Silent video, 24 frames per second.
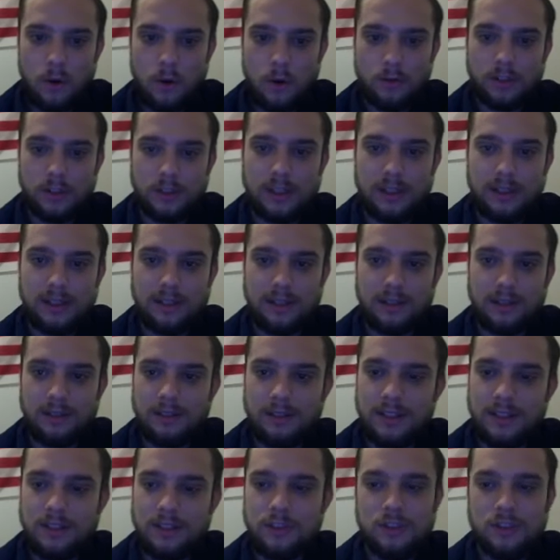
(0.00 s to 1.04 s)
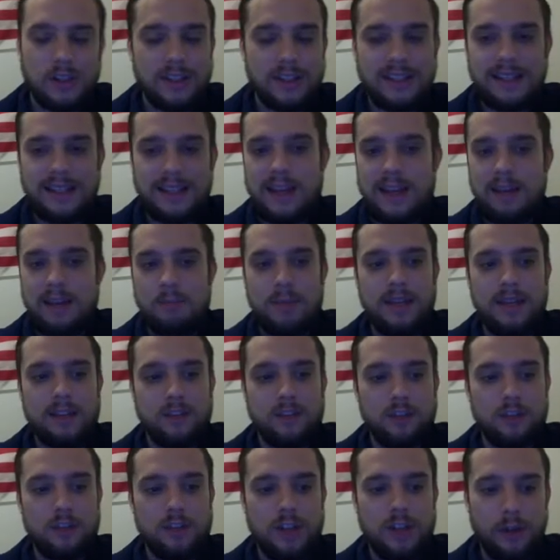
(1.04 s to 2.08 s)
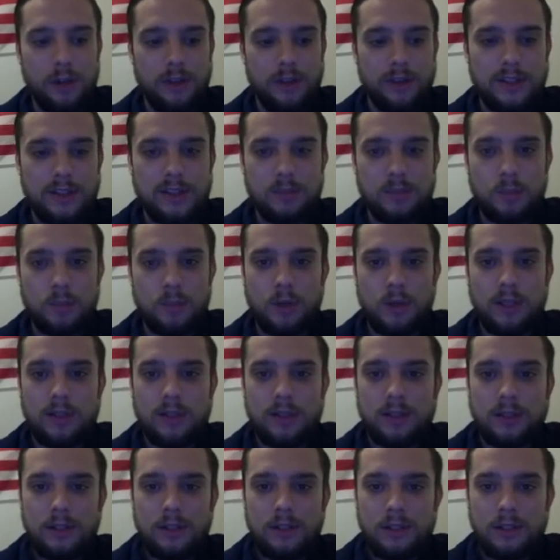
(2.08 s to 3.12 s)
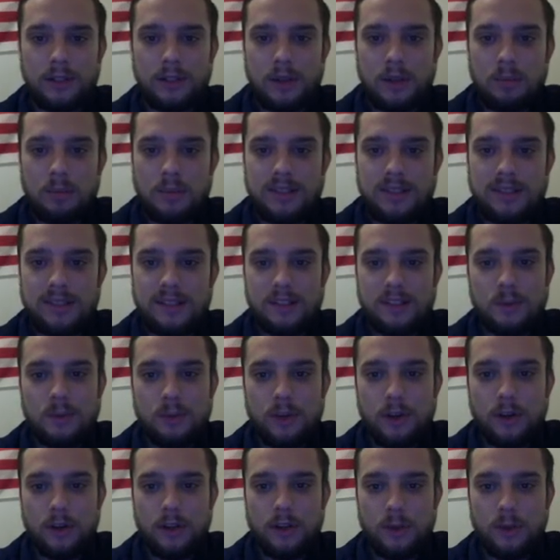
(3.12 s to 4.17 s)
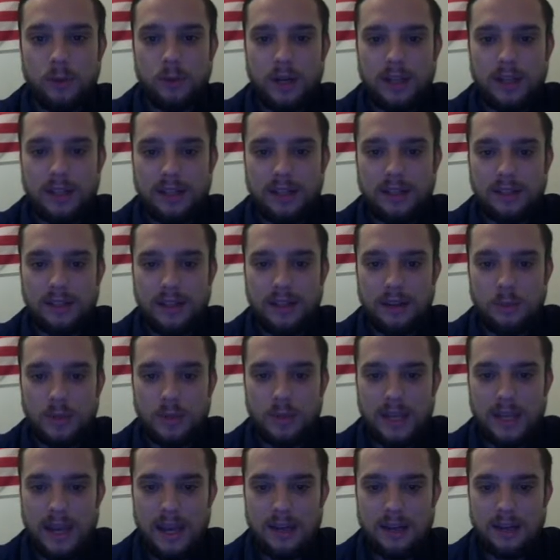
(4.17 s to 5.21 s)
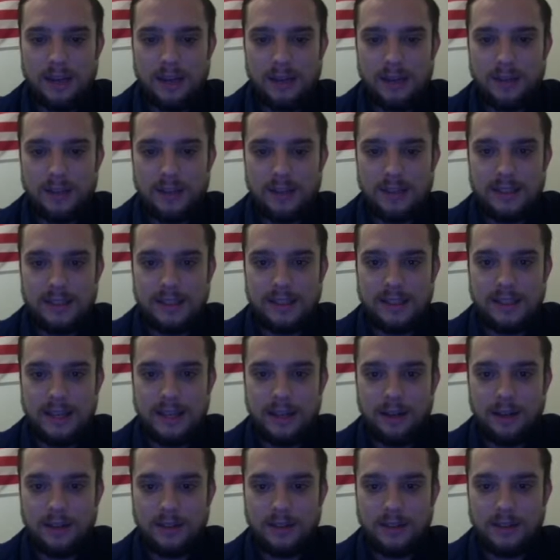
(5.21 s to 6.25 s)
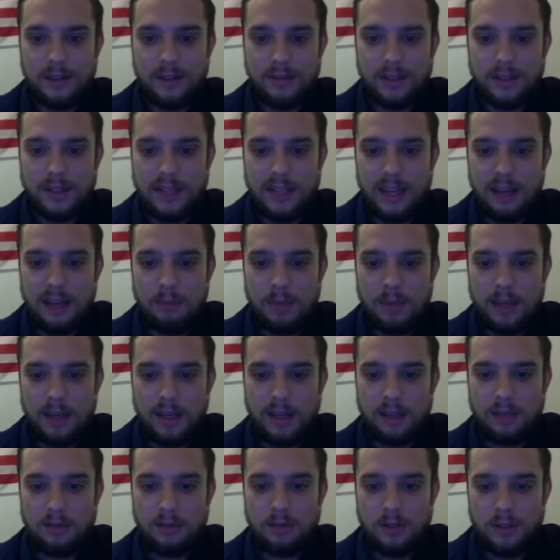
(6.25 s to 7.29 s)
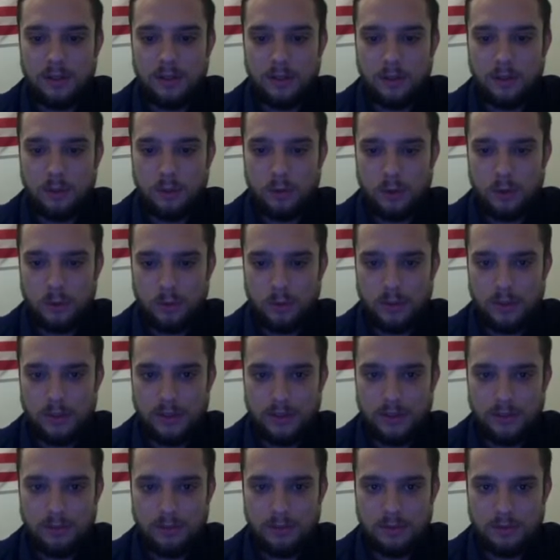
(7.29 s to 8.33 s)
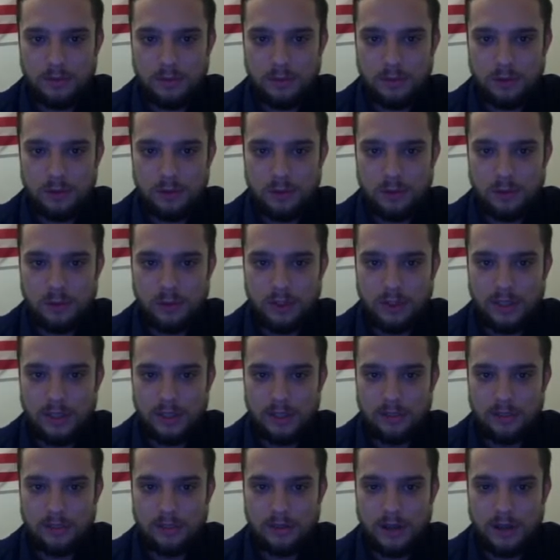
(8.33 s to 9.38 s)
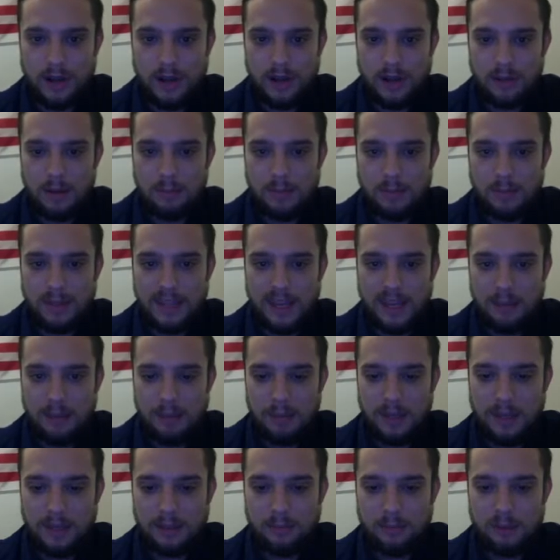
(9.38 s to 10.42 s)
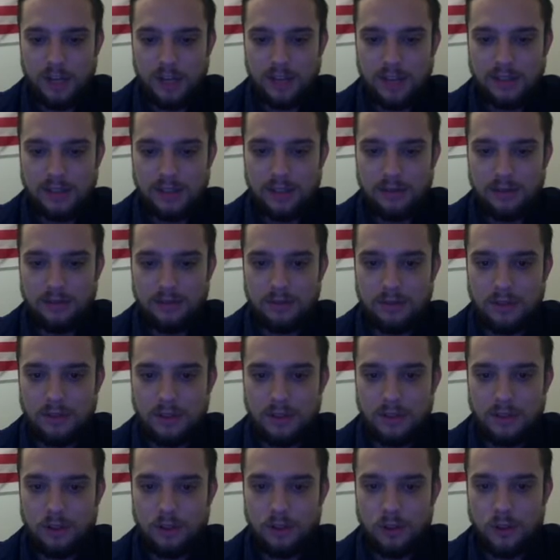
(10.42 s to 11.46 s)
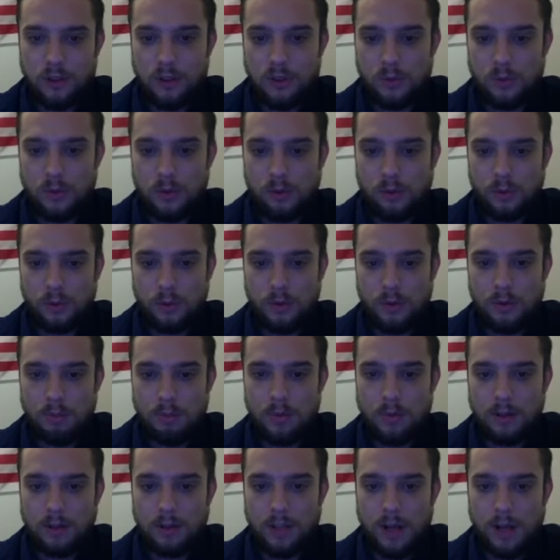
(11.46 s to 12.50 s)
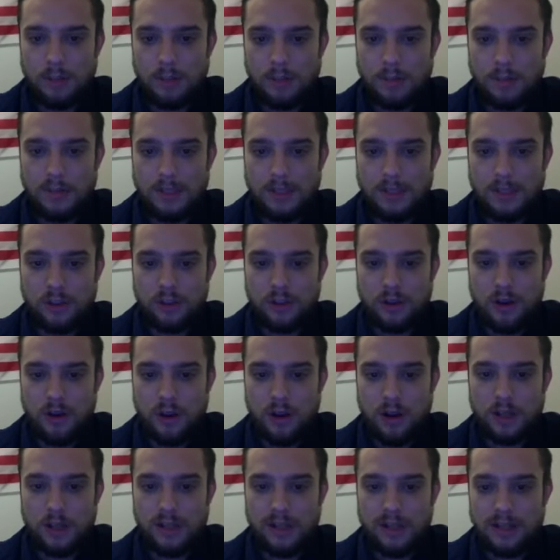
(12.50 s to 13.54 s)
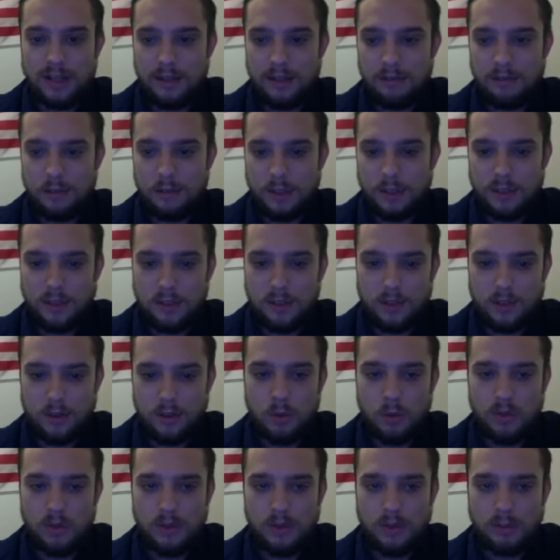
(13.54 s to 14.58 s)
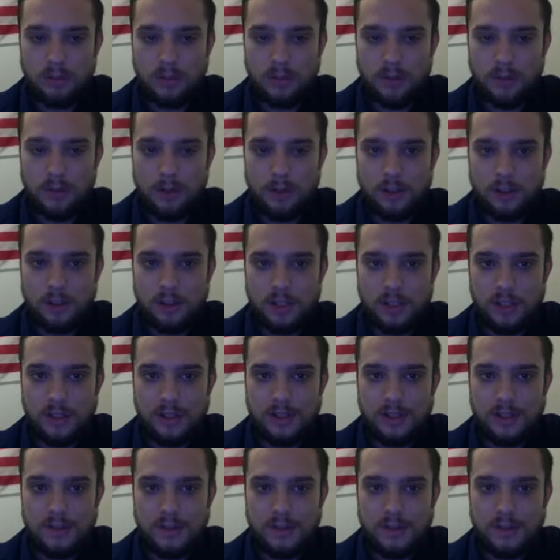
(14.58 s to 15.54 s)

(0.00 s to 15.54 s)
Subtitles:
here. It's just a campaign shell at this point. But since we already went in and we edited the details of the campaign, which was choosing the campaign objective, choosing whether we want budget optimization on, and if we do, what the budget is,